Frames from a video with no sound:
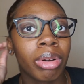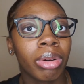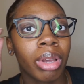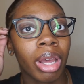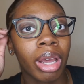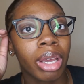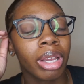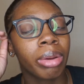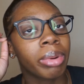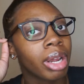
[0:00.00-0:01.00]

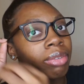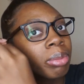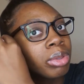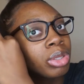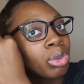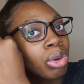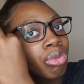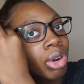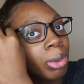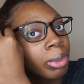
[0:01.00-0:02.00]
okay whatever we're just gonna
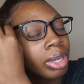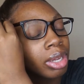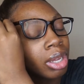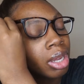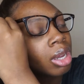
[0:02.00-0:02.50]
roll with it